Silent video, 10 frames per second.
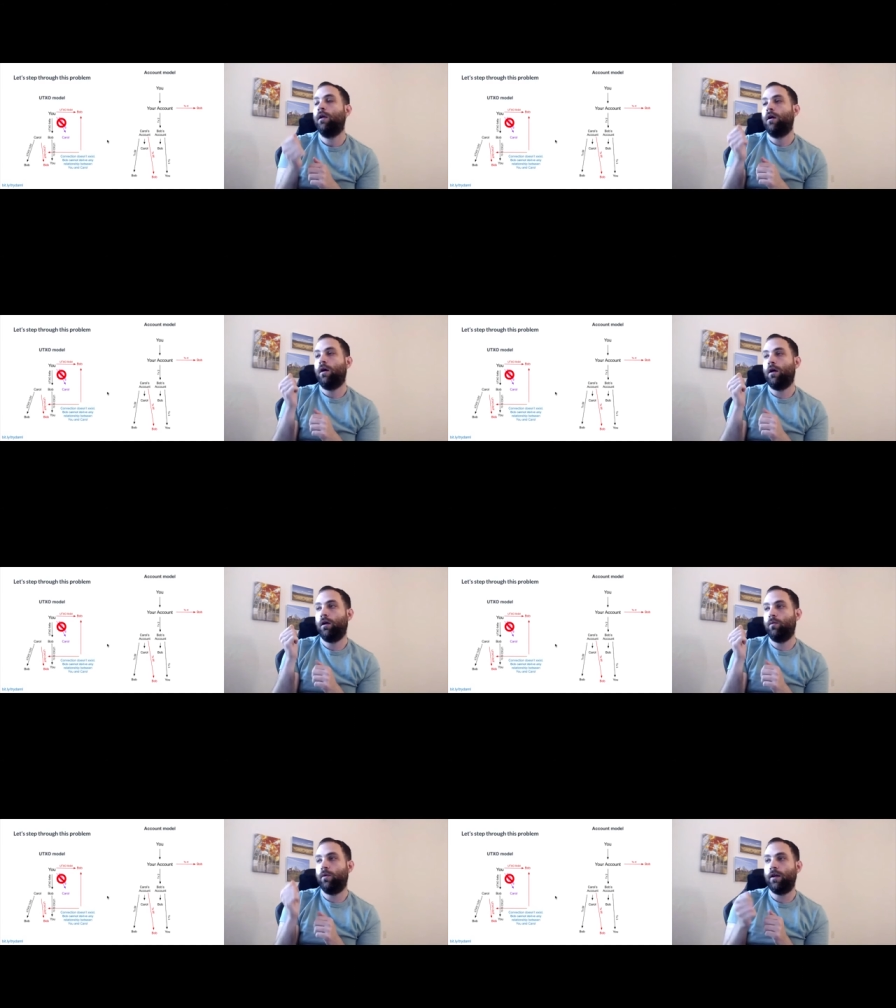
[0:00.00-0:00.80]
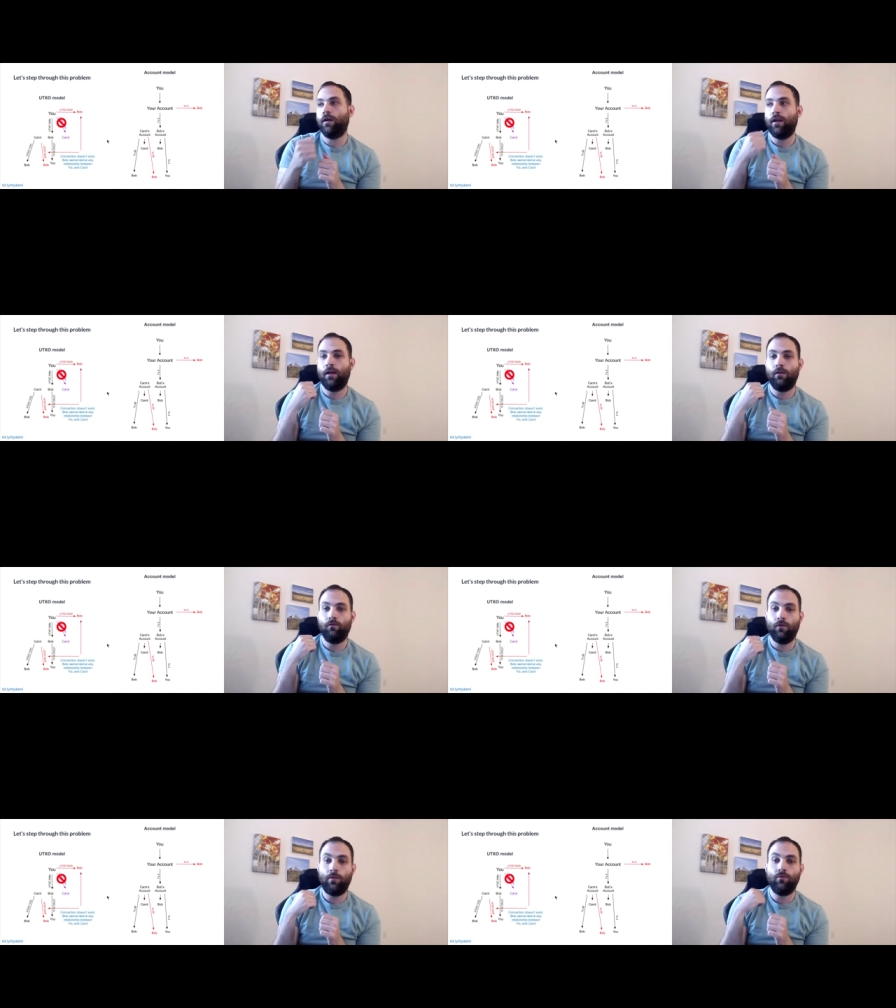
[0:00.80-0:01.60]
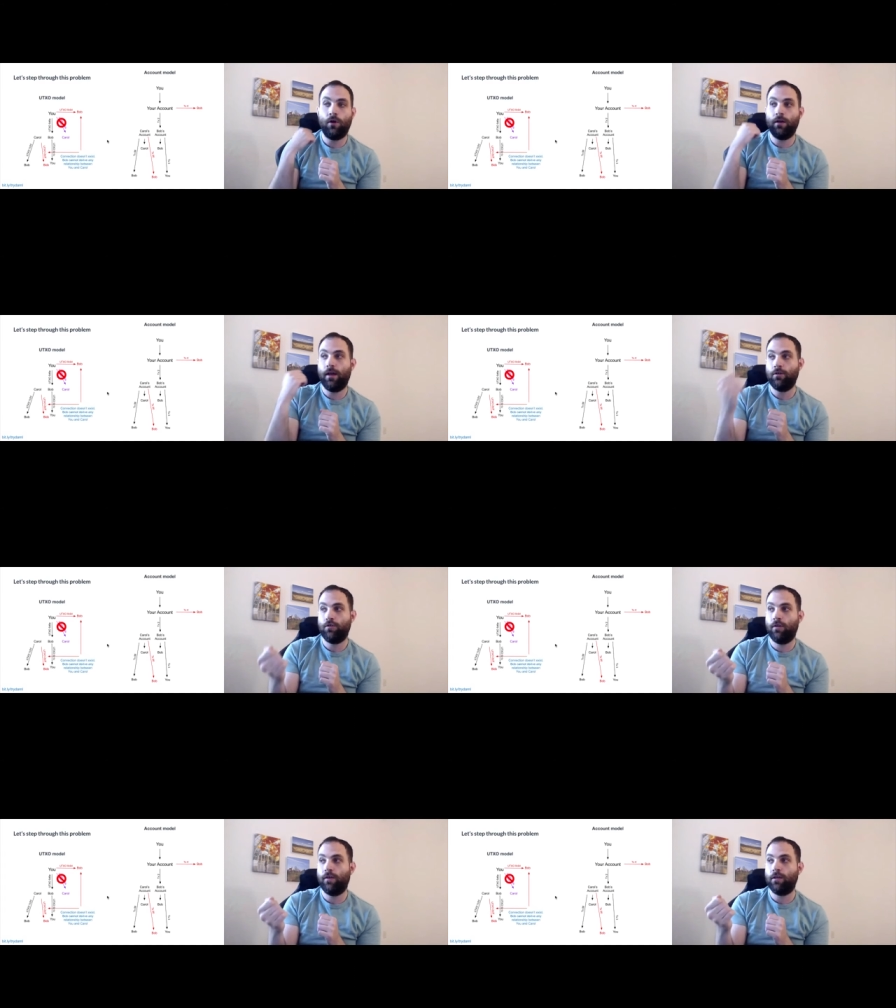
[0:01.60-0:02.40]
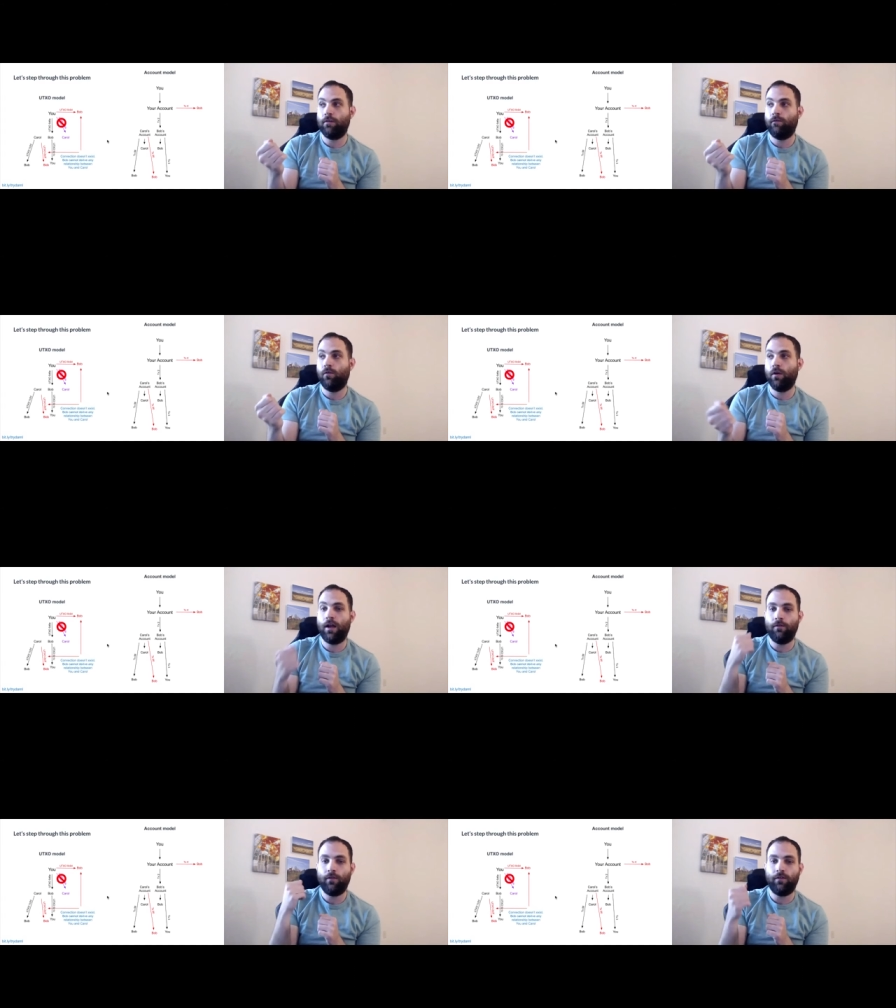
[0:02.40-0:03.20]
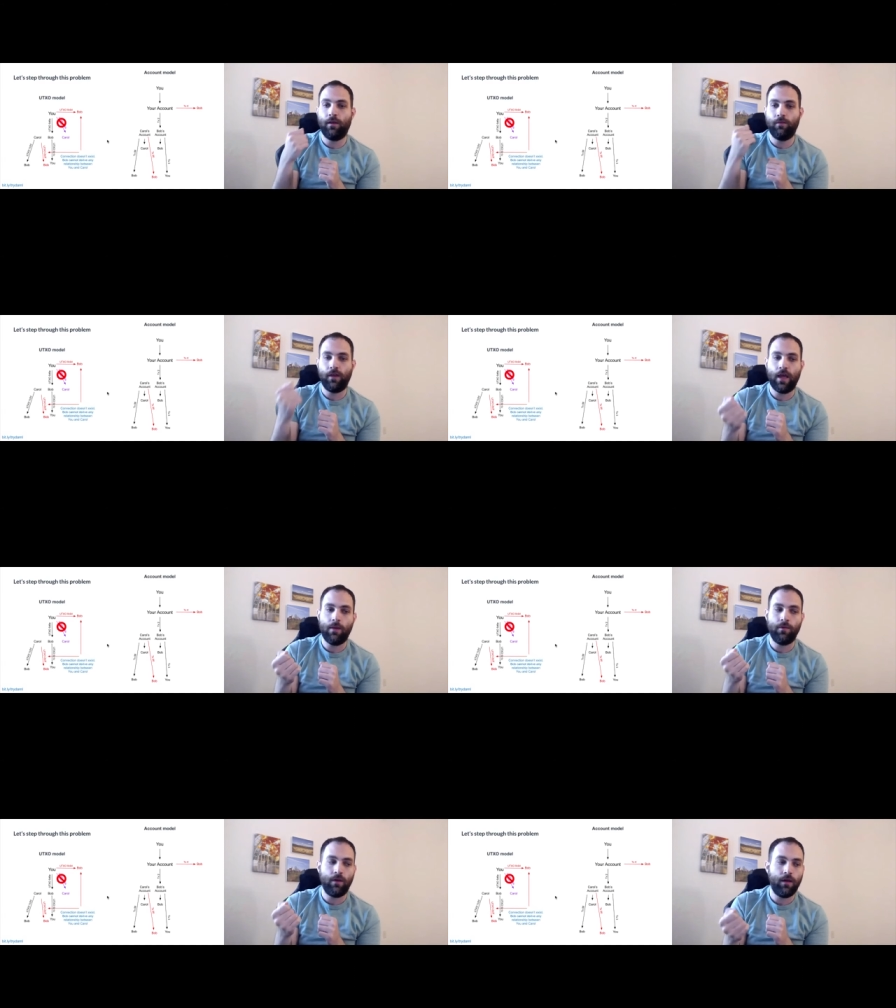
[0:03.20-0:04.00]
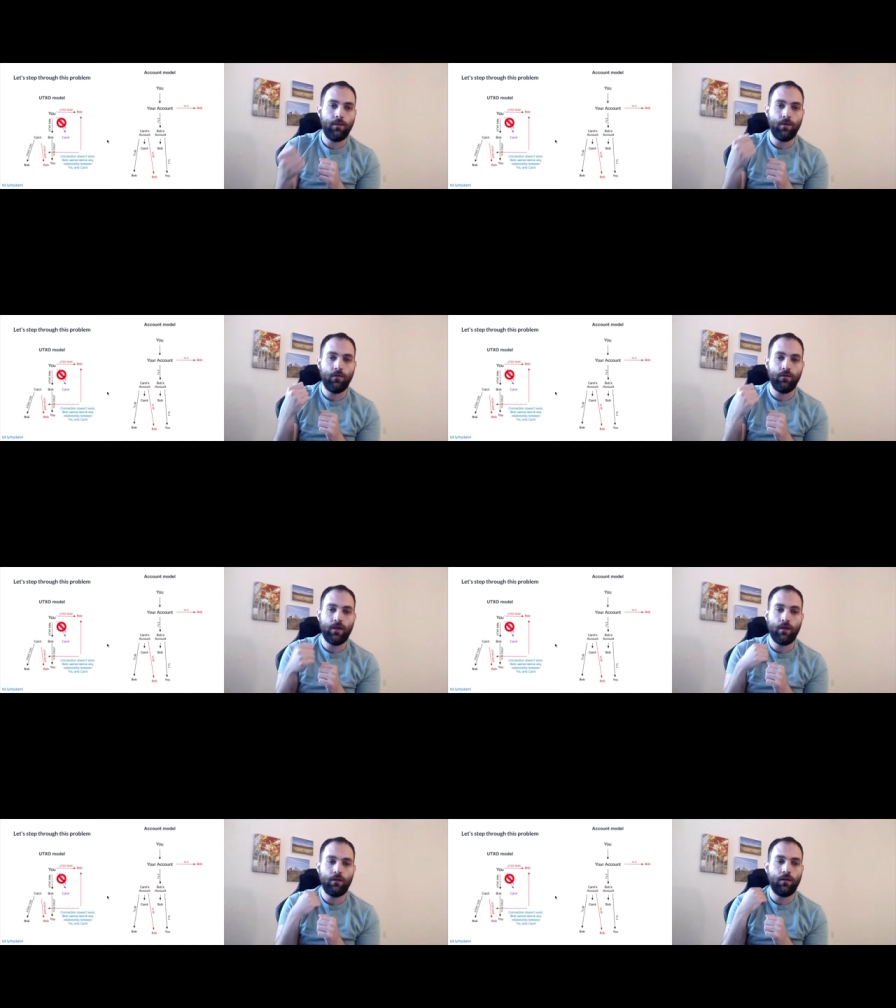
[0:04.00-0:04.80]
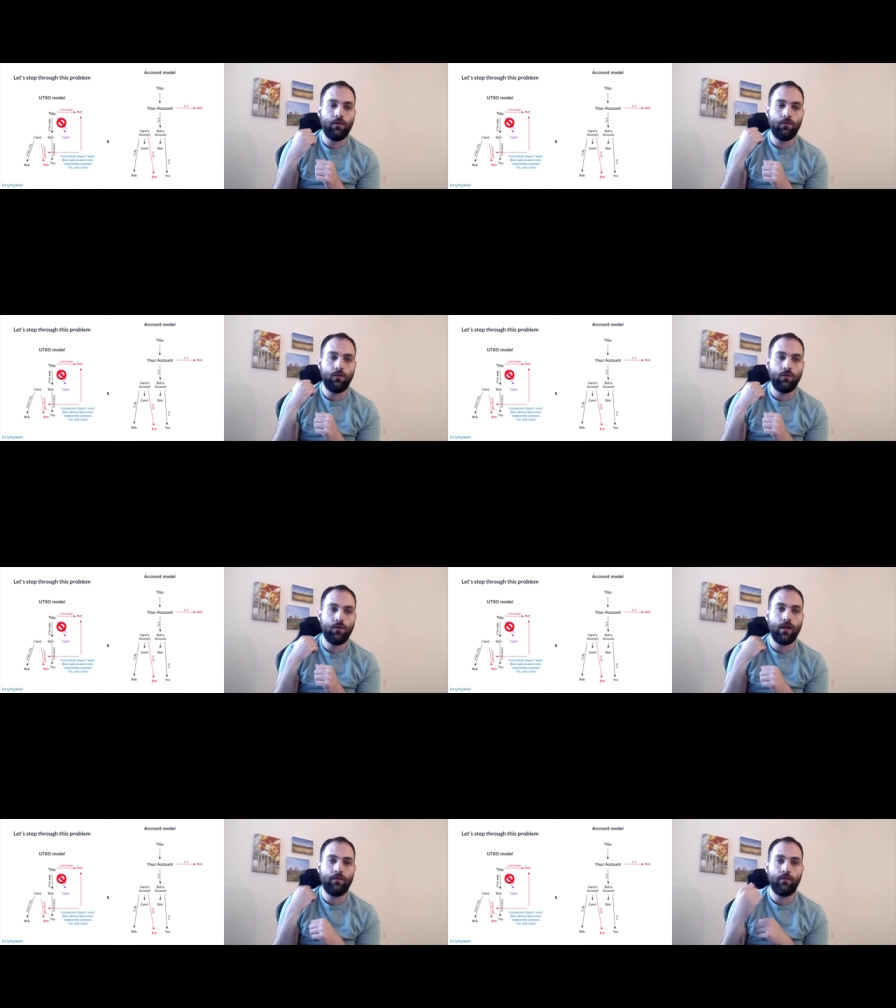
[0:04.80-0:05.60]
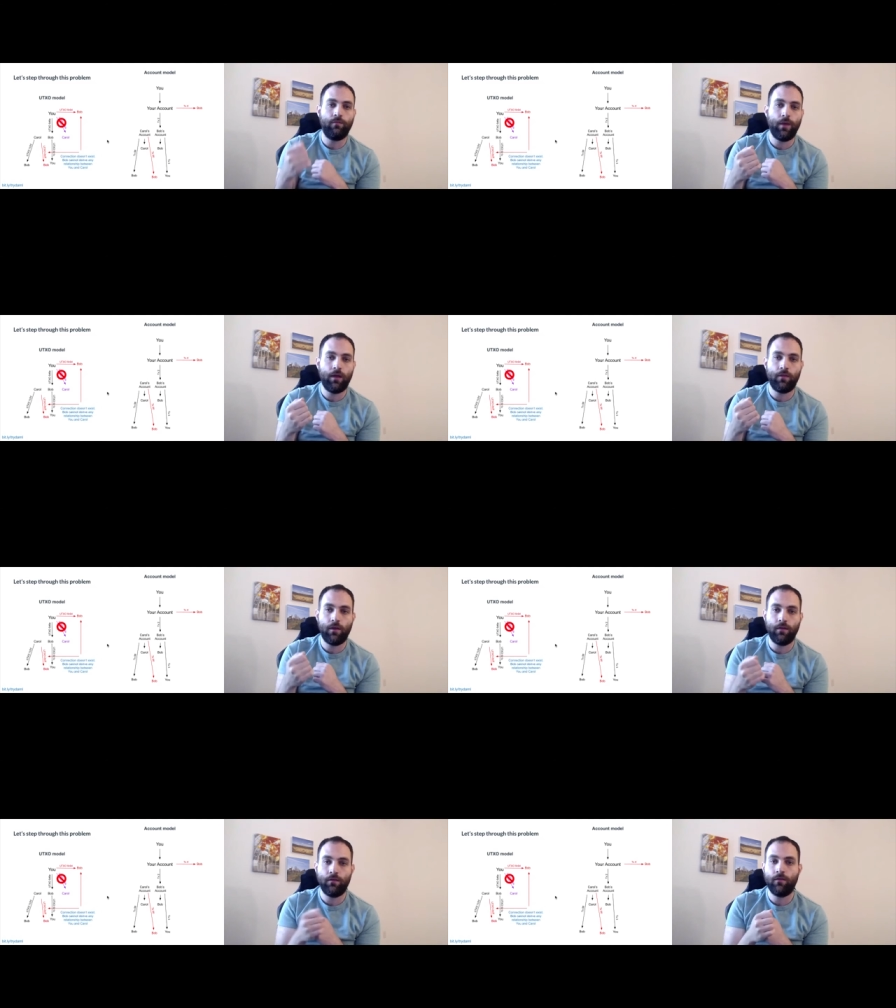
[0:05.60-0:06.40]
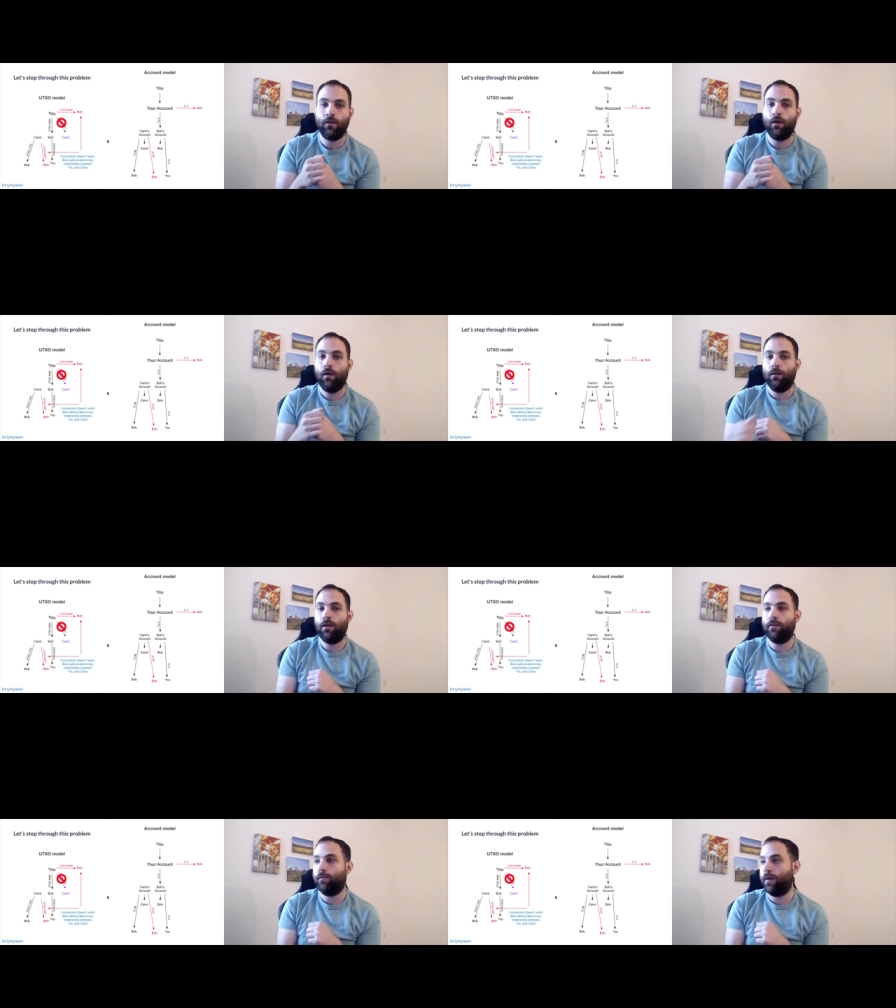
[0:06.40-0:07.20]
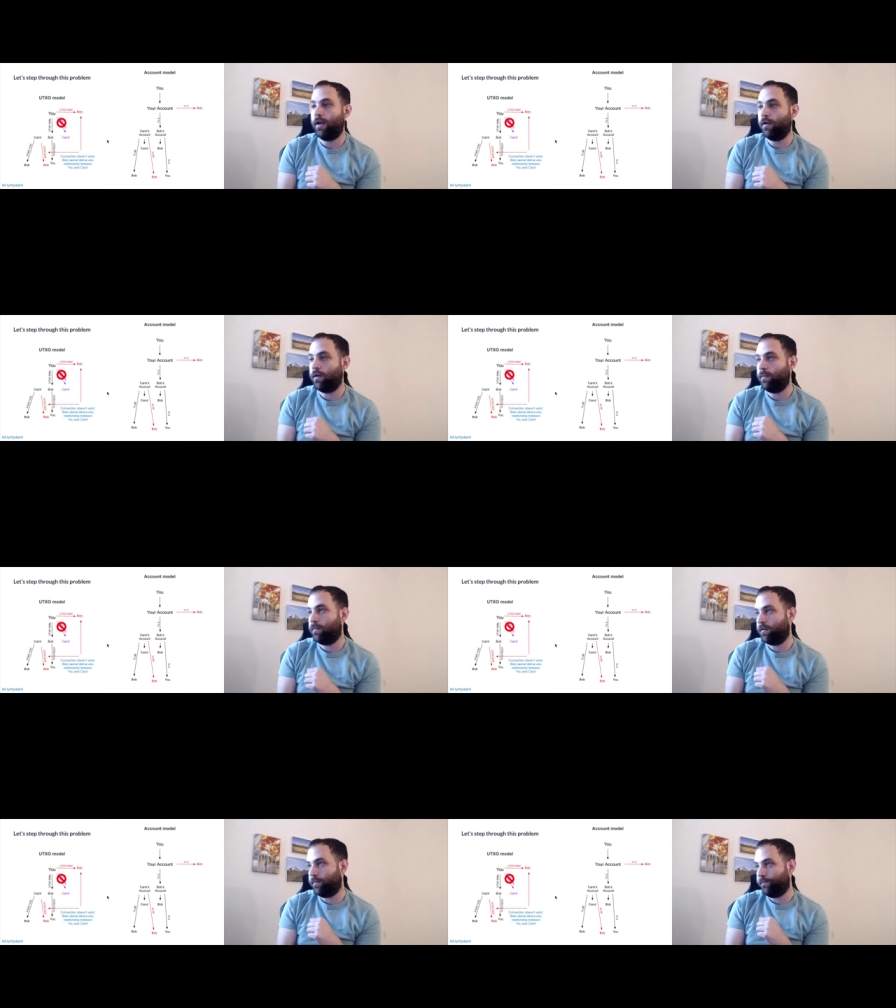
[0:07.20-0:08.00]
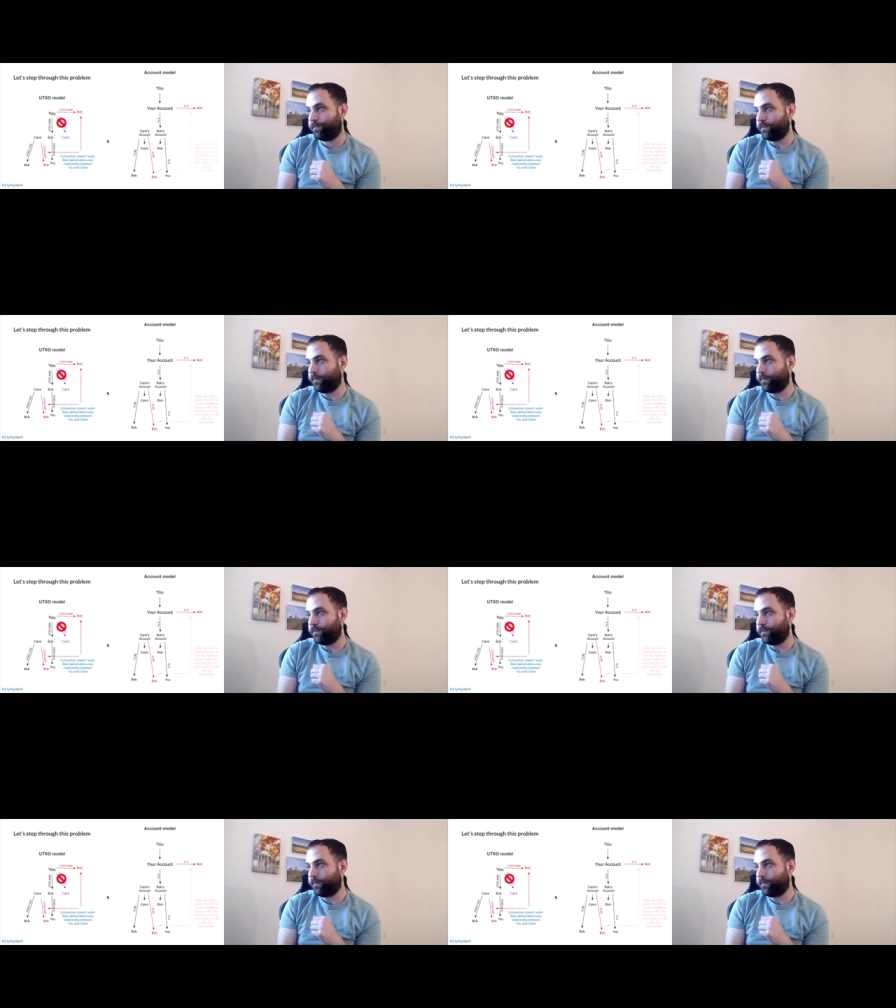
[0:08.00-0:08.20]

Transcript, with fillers: uh, we're not going to rebroadcast transaction four and have the same thing happen again because that could lead to lots of bad things, lots of bad outcomes.